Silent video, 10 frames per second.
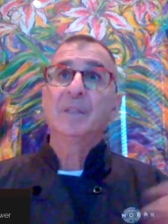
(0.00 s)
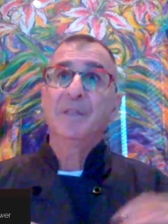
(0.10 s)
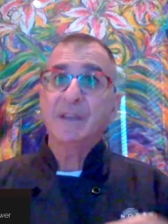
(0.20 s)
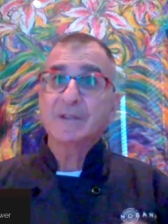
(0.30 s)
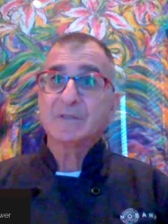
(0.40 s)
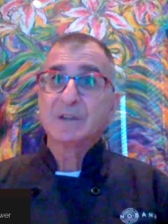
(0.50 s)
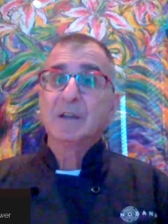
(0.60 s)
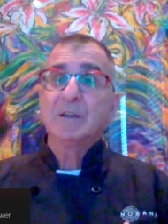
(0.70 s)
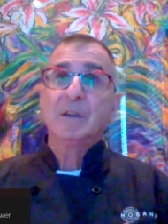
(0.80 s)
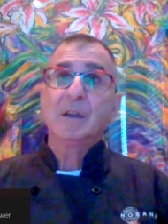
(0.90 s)

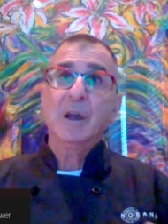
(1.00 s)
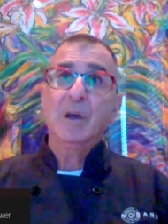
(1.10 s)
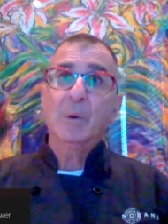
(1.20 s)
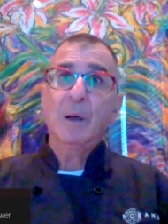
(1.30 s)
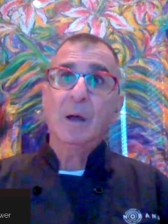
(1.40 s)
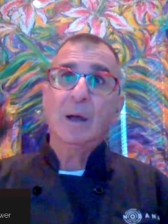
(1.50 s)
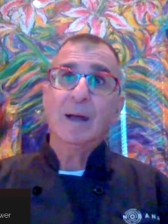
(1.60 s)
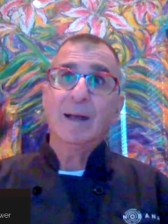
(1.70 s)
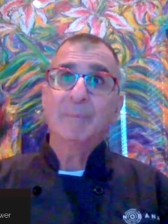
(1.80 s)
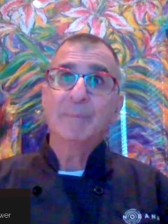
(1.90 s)
this, you know,
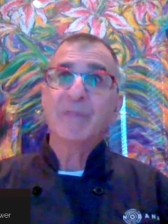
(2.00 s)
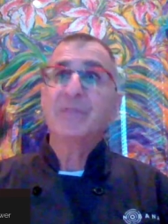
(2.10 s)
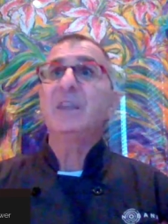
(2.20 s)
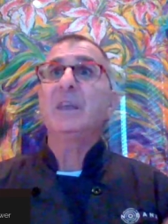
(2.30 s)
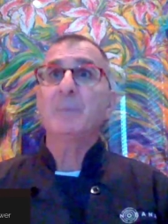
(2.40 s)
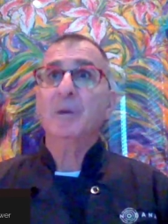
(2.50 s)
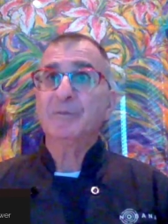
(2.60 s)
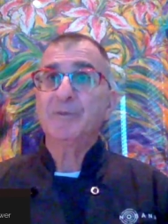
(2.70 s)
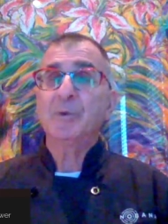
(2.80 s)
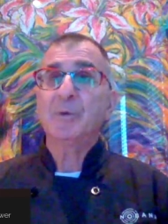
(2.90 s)
um, theme
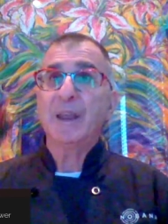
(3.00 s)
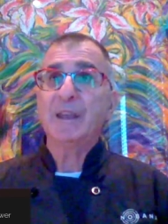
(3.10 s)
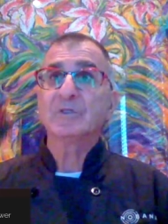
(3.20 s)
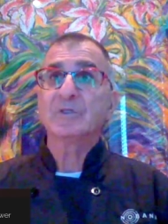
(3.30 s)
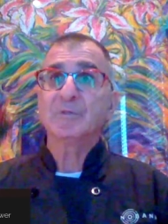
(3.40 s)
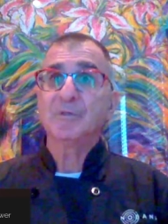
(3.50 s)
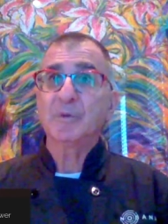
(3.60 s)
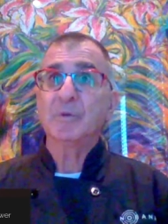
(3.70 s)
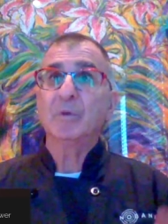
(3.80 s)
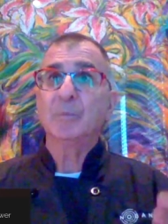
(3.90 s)
of food, Asian
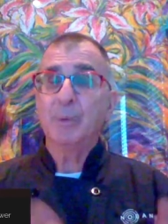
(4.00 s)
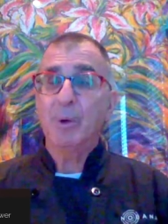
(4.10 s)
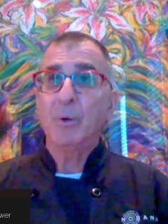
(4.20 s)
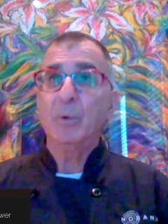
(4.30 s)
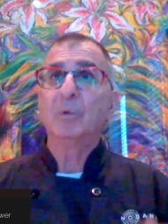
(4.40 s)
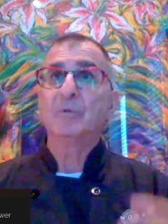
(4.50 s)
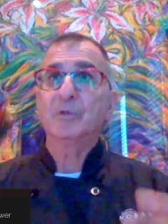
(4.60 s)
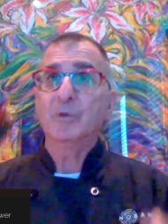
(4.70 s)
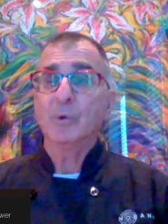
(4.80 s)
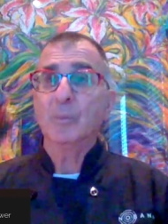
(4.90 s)
food,
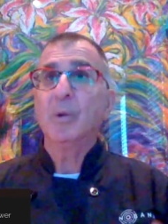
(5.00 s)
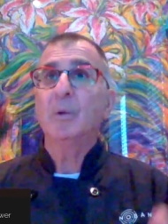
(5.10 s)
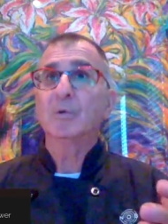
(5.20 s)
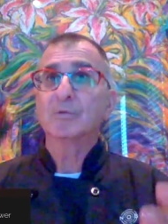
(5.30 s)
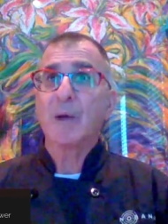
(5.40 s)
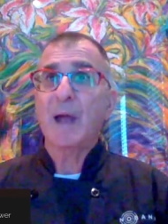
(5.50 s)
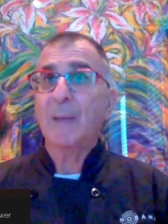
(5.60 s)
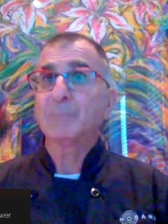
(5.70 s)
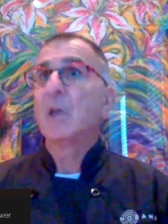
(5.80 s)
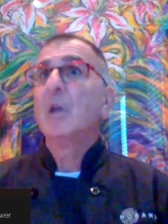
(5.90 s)
bowls, noodle bowls,
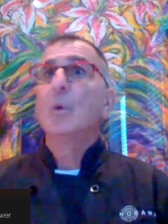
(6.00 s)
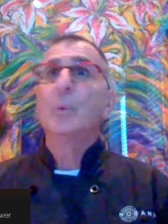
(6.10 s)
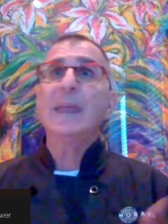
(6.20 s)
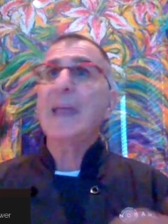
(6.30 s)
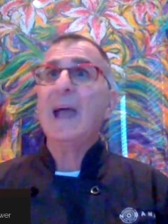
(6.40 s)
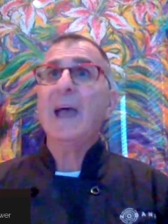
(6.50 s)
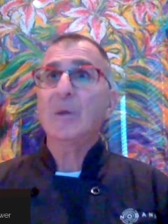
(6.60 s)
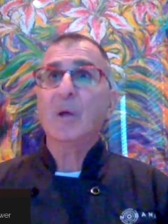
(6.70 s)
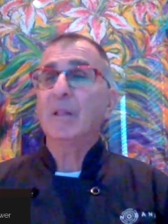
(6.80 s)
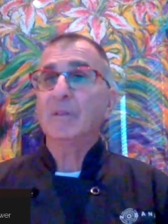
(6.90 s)
wraps, we
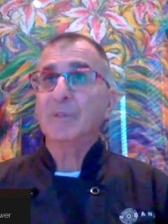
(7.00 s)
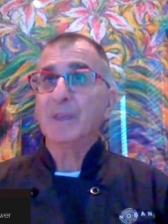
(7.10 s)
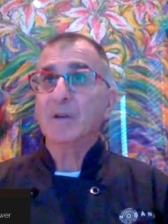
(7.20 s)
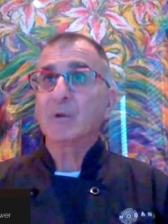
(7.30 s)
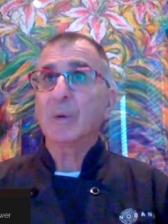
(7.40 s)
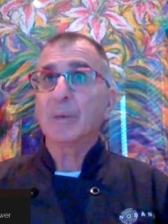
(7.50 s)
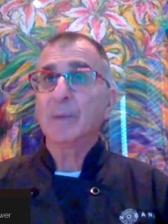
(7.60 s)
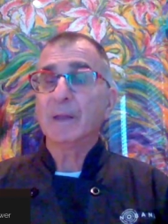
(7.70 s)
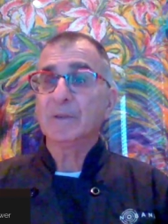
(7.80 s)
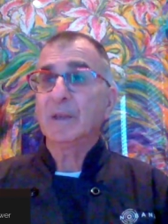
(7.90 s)
had all of the
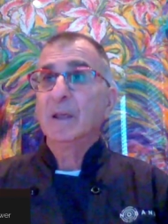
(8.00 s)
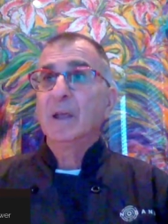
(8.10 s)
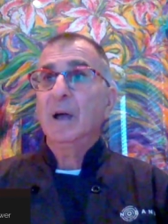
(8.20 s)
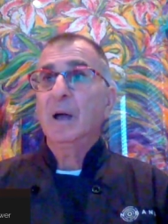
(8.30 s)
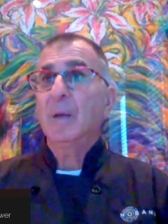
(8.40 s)
equipment. Mm-hmm.